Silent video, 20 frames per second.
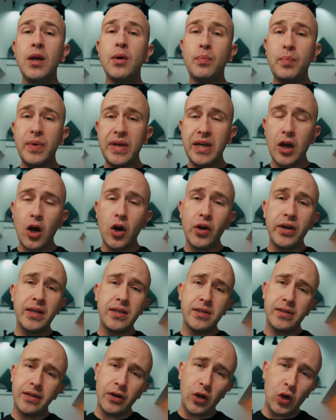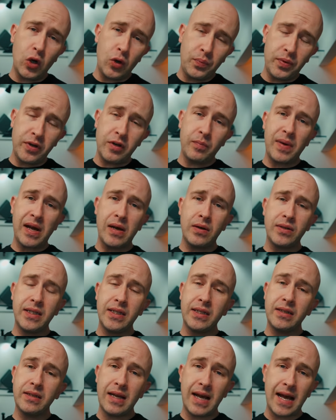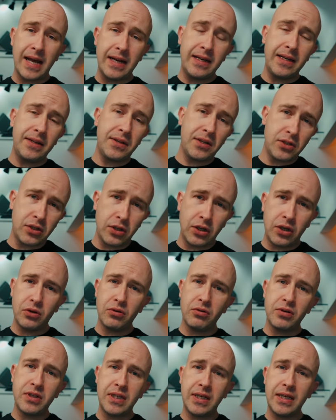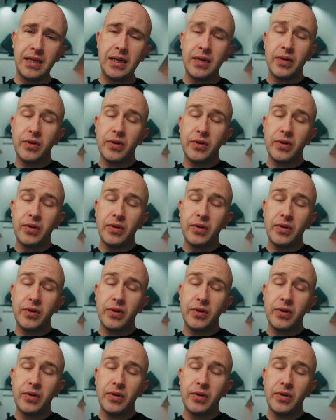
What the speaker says: be honest and open about it, hand it to security.